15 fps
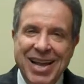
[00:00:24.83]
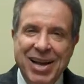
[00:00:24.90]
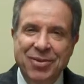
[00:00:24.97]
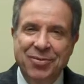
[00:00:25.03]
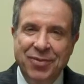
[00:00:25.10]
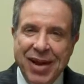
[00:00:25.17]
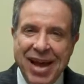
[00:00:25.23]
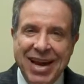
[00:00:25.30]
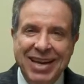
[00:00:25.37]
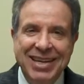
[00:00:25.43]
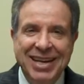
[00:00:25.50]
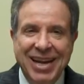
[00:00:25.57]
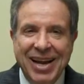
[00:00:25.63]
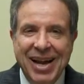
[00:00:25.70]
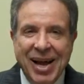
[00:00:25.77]
In
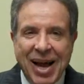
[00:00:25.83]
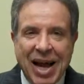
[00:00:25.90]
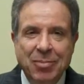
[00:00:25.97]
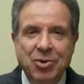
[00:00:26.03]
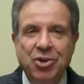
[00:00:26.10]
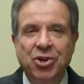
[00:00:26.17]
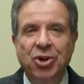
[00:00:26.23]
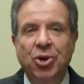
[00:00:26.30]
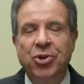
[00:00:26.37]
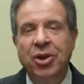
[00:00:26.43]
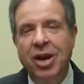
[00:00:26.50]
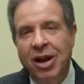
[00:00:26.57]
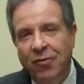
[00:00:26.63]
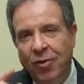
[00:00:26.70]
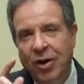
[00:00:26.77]
fact, I'm sure
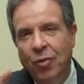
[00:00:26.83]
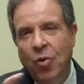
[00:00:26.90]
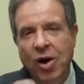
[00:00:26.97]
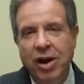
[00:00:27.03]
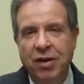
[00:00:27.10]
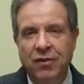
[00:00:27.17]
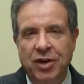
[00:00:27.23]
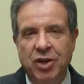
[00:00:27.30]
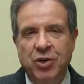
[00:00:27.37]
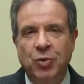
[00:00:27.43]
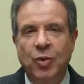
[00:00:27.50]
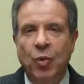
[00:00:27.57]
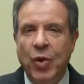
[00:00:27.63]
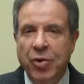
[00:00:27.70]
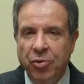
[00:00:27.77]
that every one of us
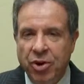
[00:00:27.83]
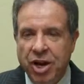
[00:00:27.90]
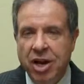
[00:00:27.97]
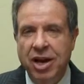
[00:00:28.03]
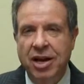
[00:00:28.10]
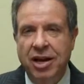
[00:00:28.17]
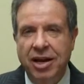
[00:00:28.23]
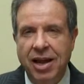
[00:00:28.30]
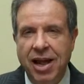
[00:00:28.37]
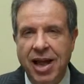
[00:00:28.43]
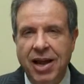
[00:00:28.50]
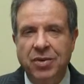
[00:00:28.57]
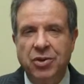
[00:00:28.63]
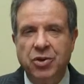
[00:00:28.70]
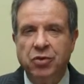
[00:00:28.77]
when we were young
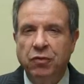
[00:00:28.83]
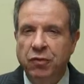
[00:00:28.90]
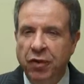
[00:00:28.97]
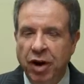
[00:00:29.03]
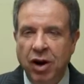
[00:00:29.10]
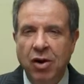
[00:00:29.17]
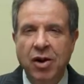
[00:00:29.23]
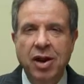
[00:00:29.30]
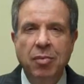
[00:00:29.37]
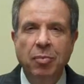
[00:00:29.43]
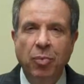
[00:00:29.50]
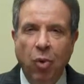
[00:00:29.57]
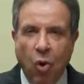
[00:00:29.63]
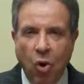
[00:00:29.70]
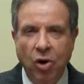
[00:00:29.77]
had this very
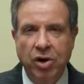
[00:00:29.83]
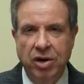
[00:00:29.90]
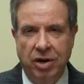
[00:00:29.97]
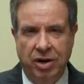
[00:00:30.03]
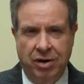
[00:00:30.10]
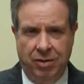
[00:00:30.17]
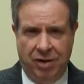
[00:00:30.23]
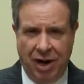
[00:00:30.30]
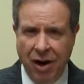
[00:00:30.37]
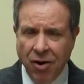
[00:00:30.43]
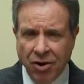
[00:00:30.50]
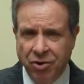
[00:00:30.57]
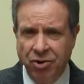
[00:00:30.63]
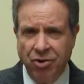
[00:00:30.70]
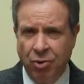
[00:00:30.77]
important
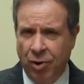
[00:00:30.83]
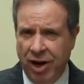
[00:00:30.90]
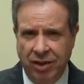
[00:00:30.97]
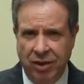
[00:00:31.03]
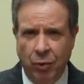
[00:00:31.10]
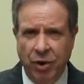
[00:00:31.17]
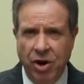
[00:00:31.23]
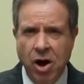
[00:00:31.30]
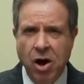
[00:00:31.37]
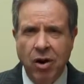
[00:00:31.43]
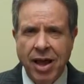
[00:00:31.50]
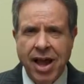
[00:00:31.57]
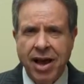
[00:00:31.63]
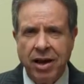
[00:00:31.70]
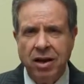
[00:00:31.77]
character trait that we
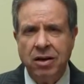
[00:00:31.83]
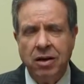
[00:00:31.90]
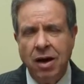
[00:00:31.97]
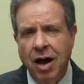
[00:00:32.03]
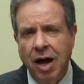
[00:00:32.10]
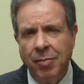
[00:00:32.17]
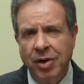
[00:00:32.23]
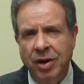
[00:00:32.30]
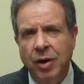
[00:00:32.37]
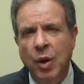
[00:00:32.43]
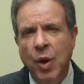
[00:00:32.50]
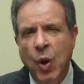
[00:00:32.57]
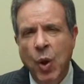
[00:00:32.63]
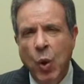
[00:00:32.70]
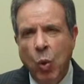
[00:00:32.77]
all had in common.
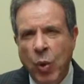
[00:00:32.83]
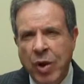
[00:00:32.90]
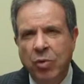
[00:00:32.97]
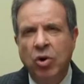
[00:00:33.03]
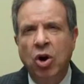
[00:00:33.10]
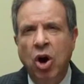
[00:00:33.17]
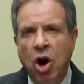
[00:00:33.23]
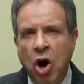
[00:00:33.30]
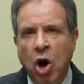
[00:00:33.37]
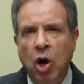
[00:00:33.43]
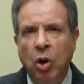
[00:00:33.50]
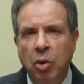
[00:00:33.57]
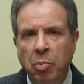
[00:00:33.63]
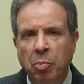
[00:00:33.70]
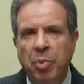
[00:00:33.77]
We were
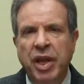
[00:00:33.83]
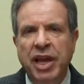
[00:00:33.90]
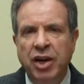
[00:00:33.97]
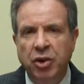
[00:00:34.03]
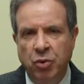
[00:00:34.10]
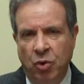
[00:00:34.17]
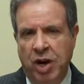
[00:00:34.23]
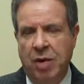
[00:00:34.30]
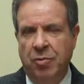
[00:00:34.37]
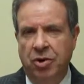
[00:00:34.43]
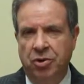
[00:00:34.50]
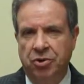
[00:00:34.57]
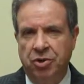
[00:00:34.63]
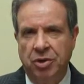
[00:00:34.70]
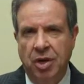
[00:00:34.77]
all big
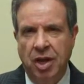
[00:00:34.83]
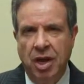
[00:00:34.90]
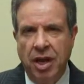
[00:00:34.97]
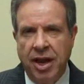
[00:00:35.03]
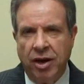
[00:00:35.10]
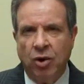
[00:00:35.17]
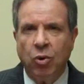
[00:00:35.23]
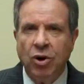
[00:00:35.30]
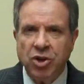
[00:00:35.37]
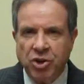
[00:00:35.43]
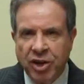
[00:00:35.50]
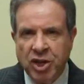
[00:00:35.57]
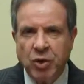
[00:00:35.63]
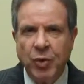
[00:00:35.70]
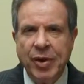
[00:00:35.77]
dreamers. And of course,
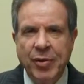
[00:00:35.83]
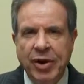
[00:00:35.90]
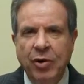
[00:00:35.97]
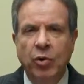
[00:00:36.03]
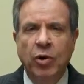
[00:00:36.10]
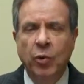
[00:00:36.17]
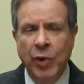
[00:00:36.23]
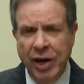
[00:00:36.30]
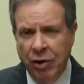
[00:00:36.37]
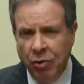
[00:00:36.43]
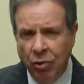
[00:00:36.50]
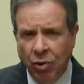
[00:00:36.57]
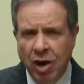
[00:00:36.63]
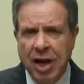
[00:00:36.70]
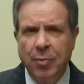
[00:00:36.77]
as we, we
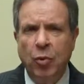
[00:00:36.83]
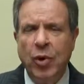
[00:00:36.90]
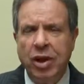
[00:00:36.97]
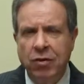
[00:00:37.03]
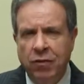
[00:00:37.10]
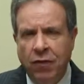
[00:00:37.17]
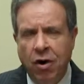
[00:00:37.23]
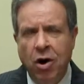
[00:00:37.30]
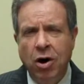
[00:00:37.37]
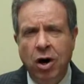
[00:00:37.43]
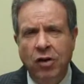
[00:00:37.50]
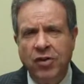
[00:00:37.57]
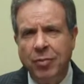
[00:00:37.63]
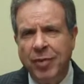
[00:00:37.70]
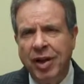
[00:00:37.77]
grew up, we
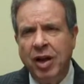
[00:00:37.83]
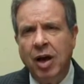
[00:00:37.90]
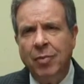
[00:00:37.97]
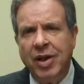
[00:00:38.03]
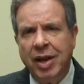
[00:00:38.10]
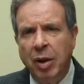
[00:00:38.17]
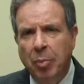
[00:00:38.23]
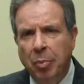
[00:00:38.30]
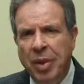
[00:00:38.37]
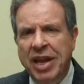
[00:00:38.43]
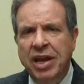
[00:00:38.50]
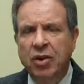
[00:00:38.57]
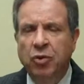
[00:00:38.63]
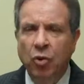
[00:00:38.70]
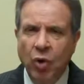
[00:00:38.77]
evolved to becoming
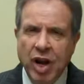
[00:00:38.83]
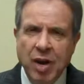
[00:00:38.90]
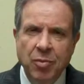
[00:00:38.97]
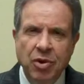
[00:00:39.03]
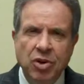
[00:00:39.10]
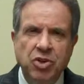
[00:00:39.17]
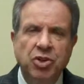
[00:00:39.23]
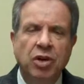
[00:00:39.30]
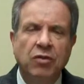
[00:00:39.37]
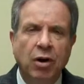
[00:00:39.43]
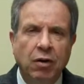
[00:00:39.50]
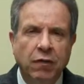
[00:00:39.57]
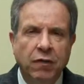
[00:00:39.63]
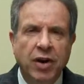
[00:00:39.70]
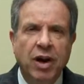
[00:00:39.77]
big dreamers of
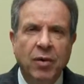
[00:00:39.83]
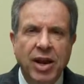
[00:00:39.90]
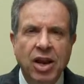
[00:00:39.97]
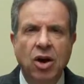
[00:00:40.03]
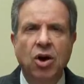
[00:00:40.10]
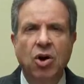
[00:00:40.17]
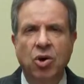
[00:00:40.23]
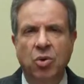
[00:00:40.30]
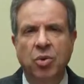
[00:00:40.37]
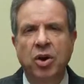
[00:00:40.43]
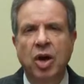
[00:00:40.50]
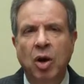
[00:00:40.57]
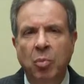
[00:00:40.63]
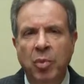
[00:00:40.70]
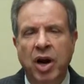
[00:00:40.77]
our very own
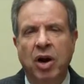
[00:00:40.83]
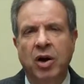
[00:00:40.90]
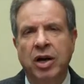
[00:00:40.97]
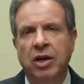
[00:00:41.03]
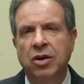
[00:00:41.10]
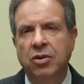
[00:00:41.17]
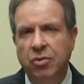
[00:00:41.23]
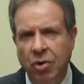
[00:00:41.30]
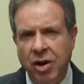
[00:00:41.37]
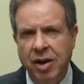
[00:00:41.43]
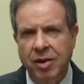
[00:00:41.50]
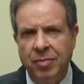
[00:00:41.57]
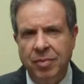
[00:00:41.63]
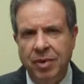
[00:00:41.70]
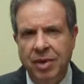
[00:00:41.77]
American
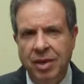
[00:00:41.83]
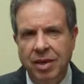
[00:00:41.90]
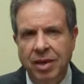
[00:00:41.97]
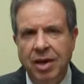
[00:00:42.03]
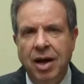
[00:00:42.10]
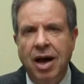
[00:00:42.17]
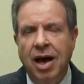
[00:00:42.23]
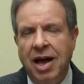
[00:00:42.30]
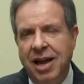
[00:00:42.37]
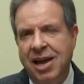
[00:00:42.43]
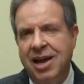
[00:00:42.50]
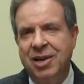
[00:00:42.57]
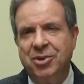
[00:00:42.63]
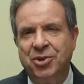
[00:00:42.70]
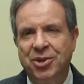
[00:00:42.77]
dream. Ah,
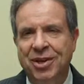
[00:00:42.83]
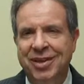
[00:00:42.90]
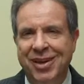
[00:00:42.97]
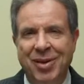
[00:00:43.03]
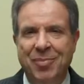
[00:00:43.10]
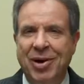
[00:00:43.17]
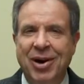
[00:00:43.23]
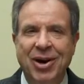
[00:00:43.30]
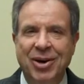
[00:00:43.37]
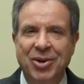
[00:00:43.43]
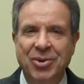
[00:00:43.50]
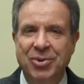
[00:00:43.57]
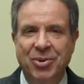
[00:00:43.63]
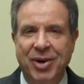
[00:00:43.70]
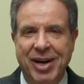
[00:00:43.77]
yes, the
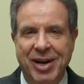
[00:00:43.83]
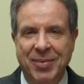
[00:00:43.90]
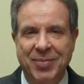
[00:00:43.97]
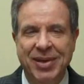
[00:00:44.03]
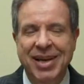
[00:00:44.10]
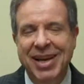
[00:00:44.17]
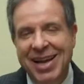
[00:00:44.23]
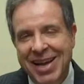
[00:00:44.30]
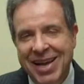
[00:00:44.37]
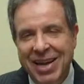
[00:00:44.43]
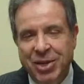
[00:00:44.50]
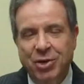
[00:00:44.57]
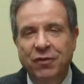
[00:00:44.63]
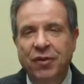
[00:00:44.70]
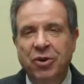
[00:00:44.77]
American dream.
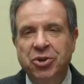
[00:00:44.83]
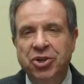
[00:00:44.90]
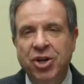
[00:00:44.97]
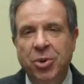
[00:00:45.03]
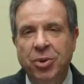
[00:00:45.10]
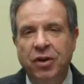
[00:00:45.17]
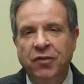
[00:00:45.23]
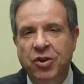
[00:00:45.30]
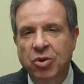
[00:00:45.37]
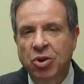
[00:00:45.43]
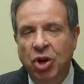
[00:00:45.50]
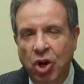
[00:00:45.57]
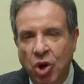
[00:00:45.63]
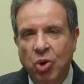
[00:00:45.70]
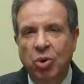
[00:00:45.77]
Did you folks know that if you
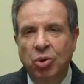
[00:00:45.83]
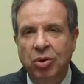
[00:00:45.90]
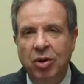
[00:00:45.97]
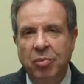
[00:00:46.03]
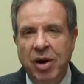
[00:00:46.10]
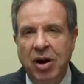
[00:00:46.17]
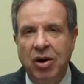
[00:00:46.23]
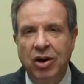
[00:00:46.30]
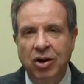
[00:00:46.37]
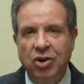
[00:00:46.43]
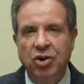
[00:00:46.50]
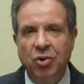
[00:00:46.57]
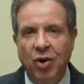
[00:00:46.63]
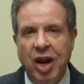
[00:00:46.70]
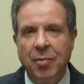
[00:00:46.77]
Google
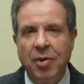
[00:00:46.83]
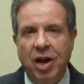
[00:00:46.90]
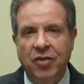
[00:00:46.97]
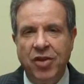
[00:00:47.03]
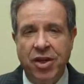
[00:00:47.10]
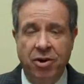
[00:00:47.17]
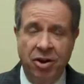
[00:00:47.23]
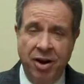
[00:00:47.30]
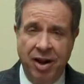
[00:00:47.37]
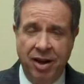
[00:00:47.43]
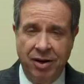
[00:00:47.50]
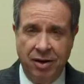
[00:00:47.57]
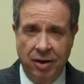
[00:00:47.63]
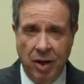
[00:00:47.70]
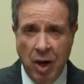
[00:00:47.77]
American dream on the
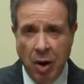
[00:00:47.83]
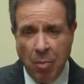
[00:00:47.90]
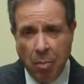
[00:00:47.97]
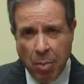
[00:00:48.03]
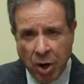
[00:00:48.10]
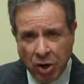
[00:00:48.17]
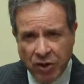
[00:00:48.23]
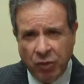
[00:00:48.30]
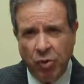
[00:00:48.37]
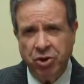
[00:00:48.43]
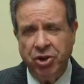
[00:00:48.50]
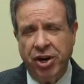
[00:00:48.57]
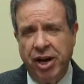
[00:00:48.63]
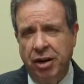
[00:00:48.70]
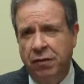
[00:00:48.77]
internet, most of
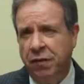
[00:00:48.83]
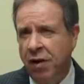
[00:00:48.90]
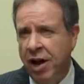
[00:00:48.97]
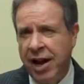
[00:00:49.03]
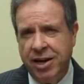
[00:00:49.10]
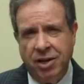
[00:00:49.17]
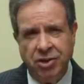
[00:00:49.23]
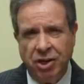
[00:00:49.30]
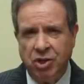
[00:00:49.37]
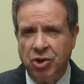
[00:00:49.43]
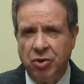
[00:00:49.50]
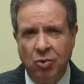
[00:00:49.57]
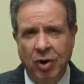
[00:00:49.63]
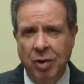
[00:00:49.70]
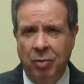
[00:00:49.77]
what you're going to find is
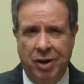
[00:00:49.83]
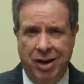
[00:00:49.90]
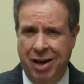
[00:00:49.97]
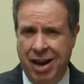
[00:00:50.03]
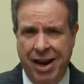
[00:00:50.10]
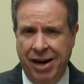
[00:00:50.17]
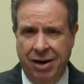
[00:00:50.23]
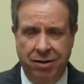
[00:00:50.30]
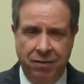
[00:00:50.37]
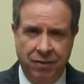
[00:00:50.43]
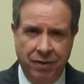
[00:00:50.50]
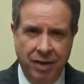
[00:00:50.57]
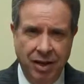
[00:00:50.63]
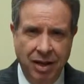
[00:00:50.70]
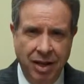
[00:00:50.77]
extremely negative.